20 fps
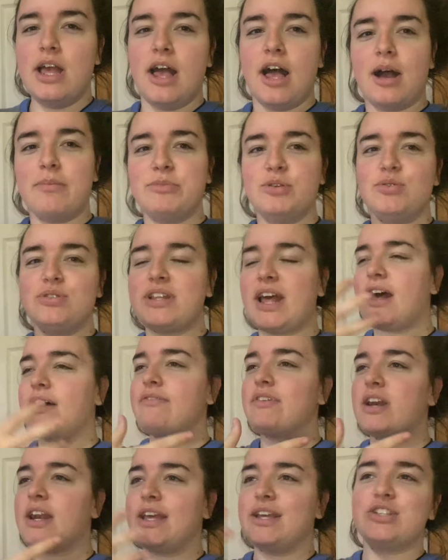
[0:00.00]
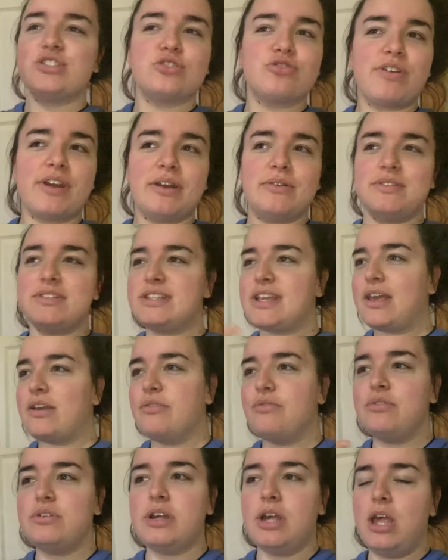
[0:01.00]
I'm used to having like surround
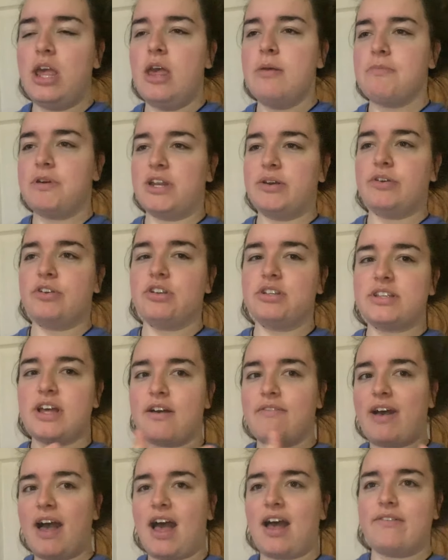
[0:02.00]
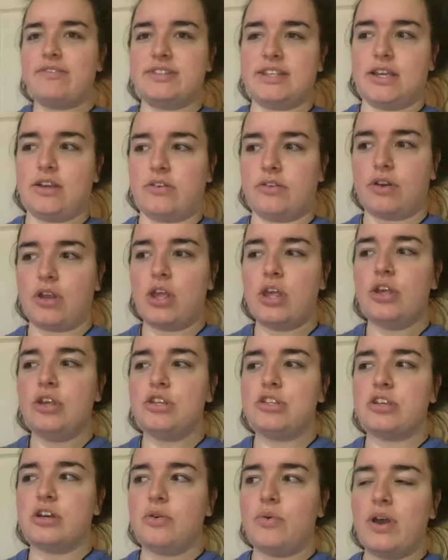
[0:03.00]
sound, but now I just have half sound.
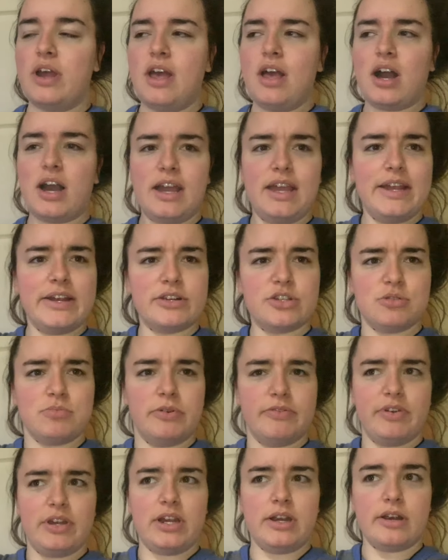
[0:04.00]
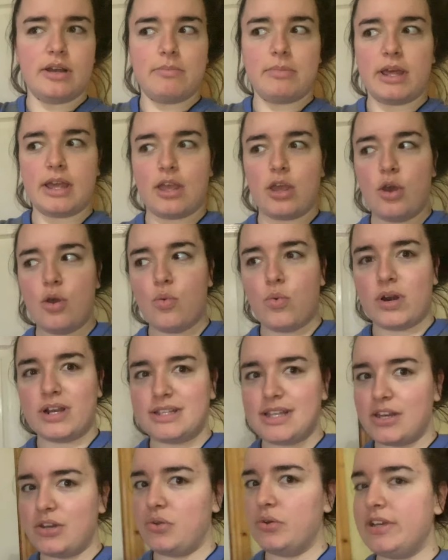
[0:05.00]
So I hear something over here, I'm like, what is
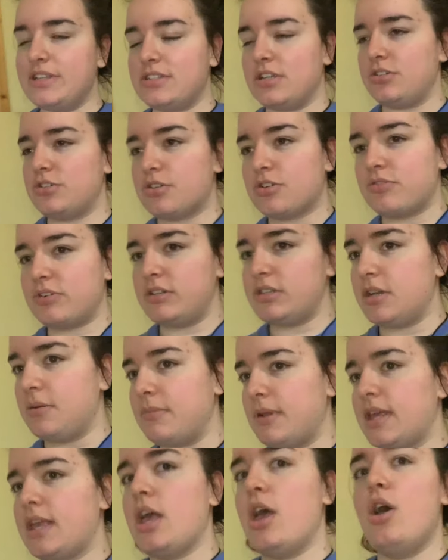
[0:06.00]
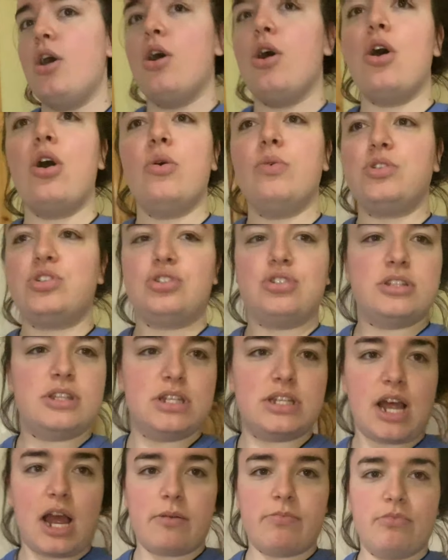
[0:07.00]
that noise? And I turn around and I'm like, oh, it's just the
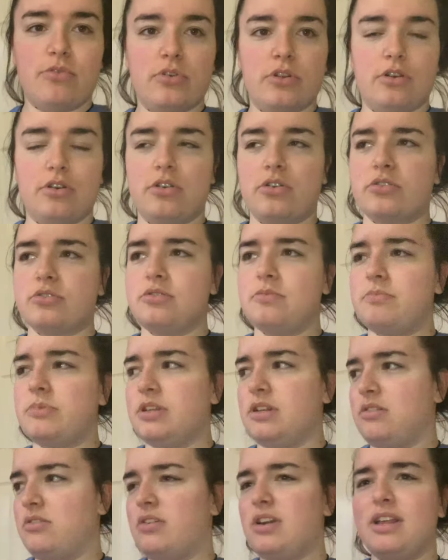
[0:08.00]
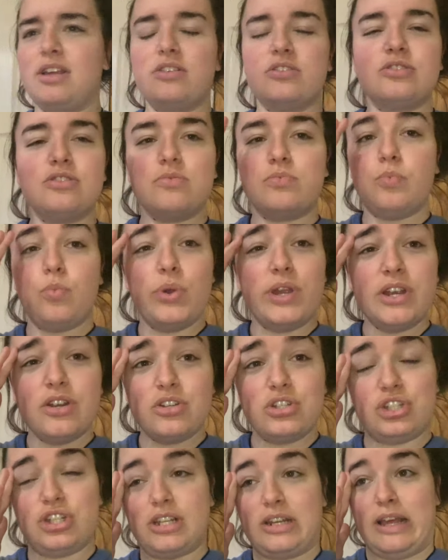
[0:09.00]
tap running or something. Or like some
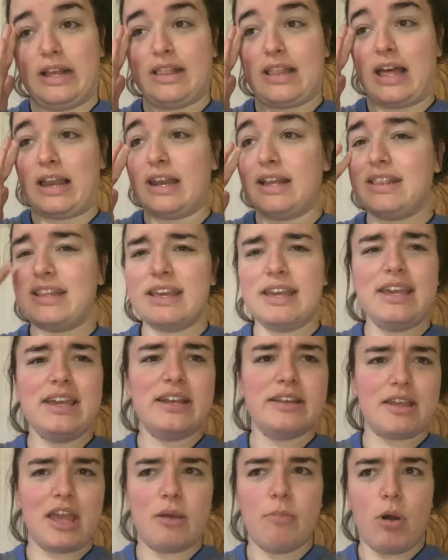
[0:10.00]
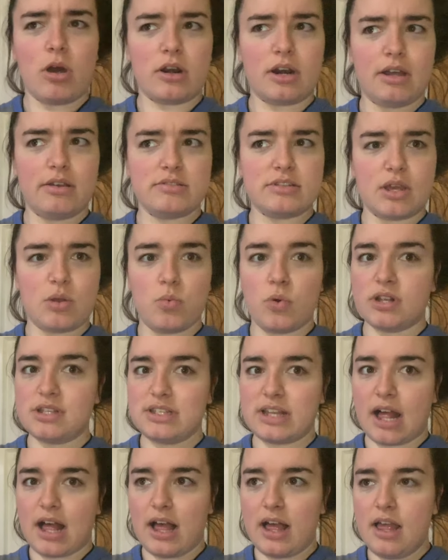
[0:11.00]
weird shit like that. Like the heating came on and I was like, what's
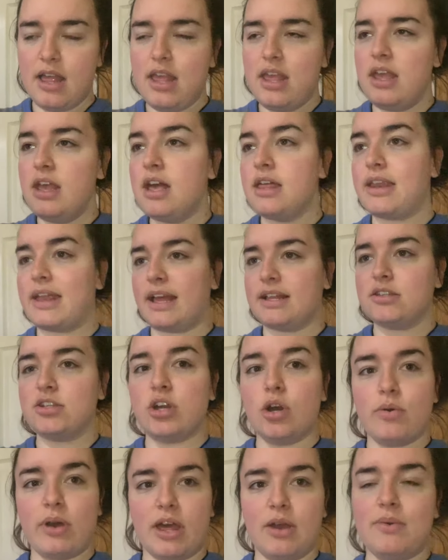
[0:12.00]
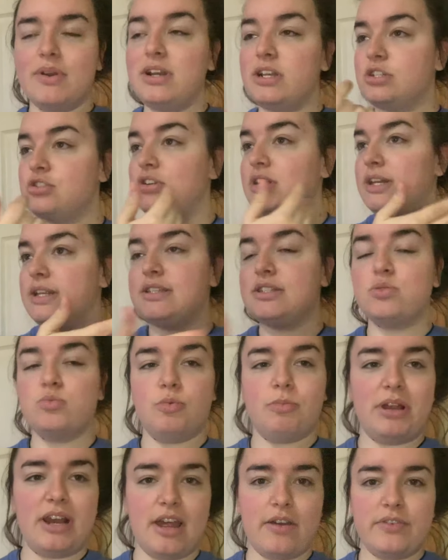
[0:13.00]
that? And I had to go out and literally listen with
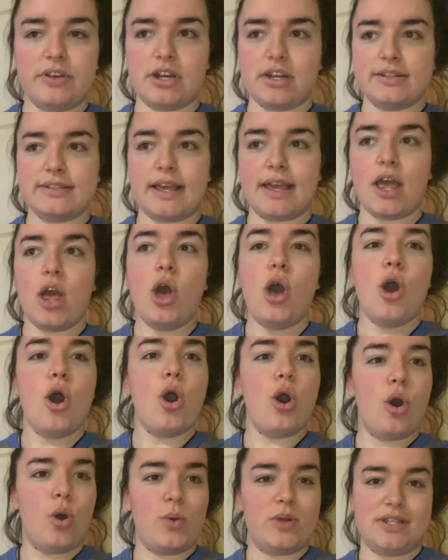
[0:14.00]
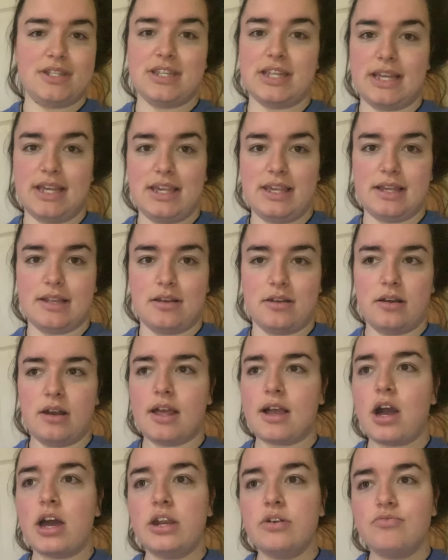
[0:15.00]
my left ear and I was like, oh, it's the heating.
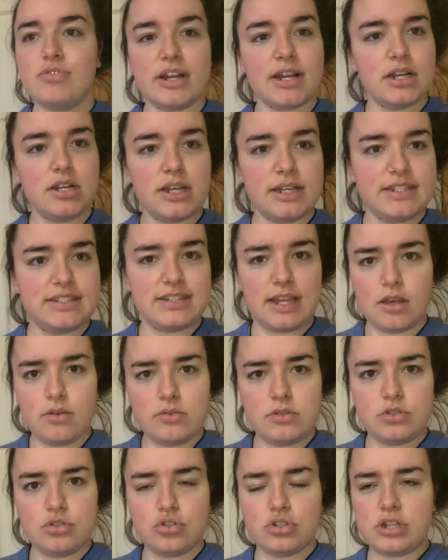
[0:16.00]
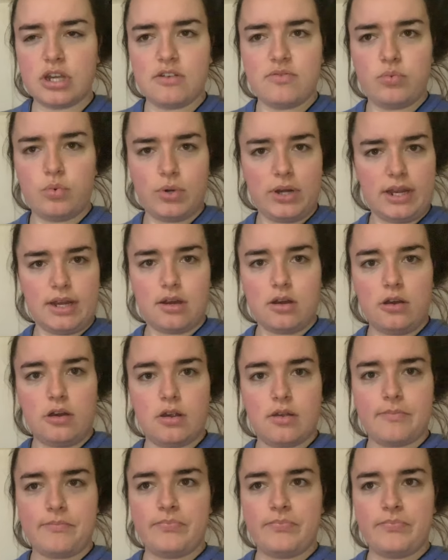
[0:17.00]
Like I don't recognize sounds just out of one ear.